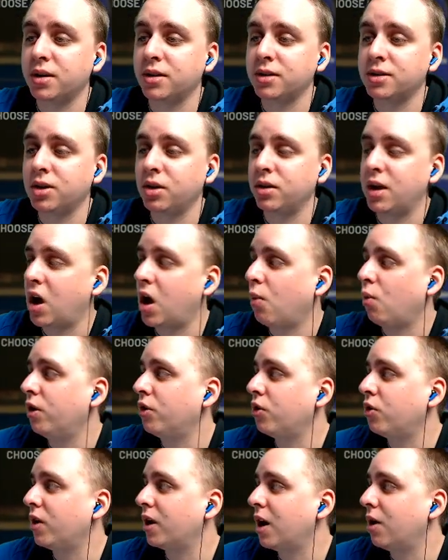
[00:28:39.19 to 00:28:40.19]
So now I'm
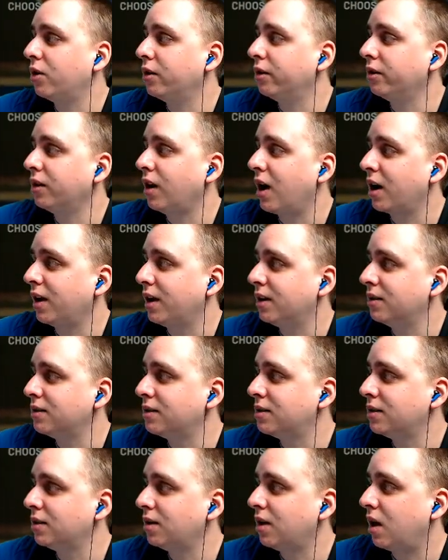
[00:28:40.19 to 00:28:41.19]
wondering how good Lock
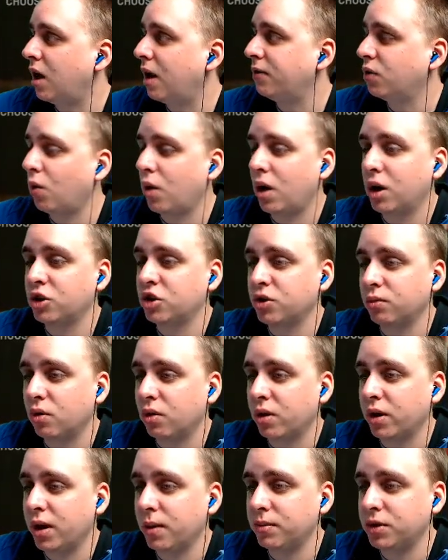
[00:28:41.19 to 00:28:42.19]
is. I'll have to watch some more
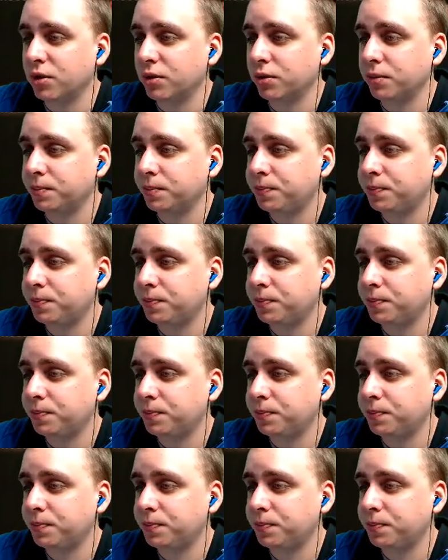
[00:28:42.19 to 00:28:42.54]
of him, too.